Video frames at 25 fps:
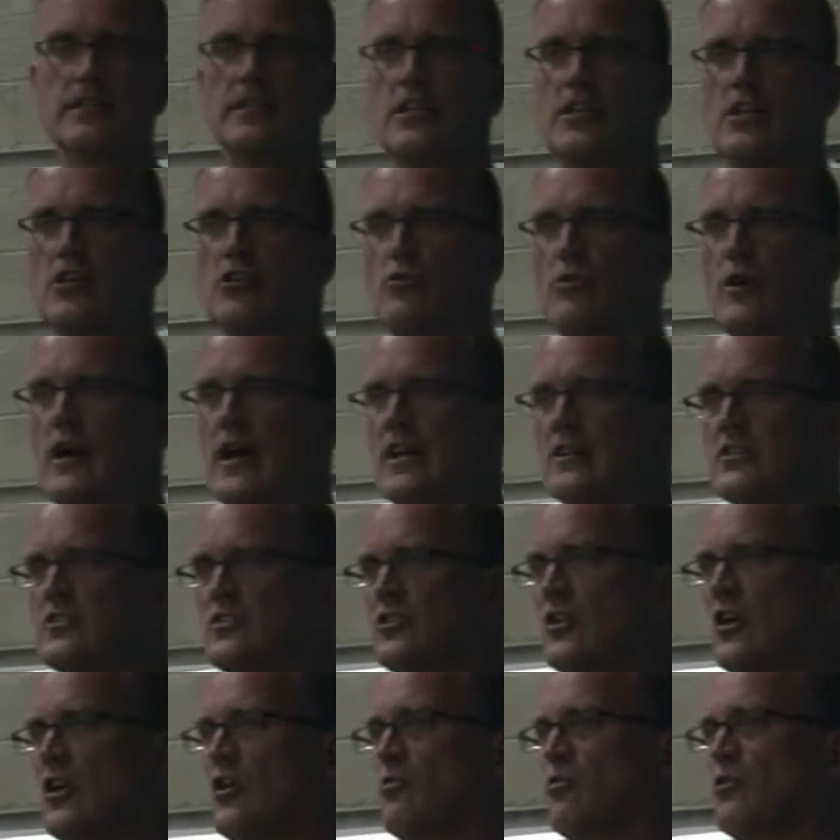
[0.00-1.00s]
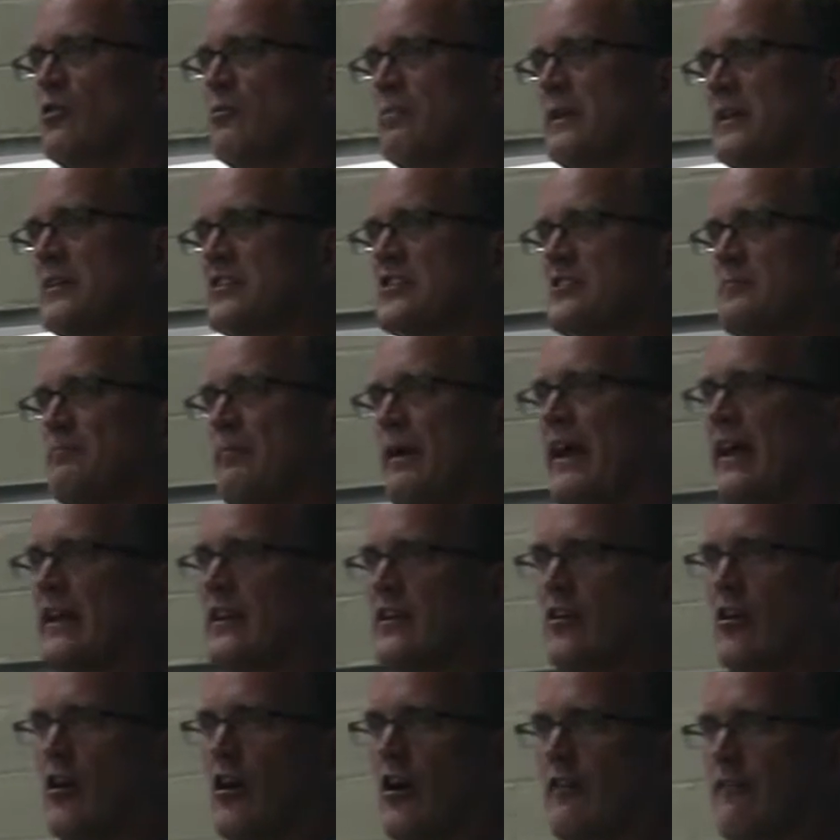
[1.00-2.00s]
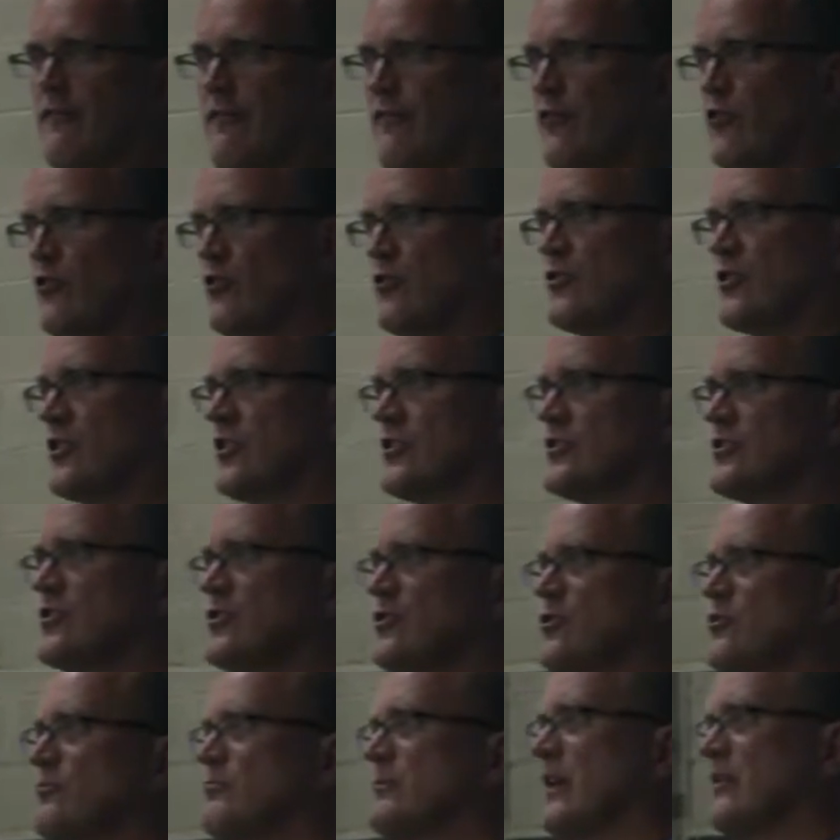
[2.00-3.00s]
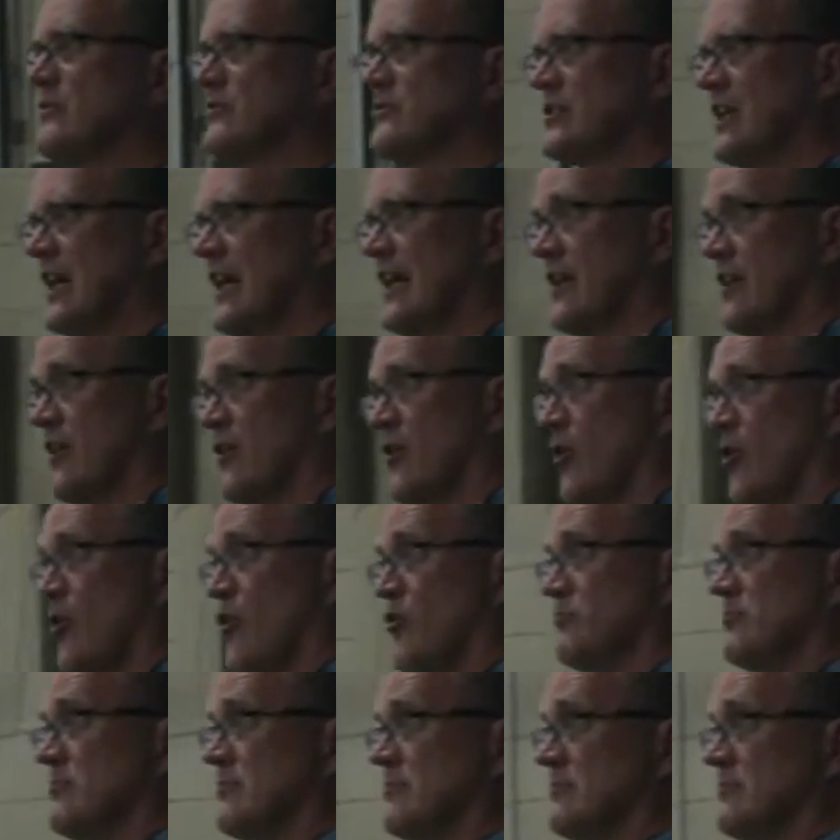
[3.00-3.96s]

the US will be spent on food consumed outside of the home.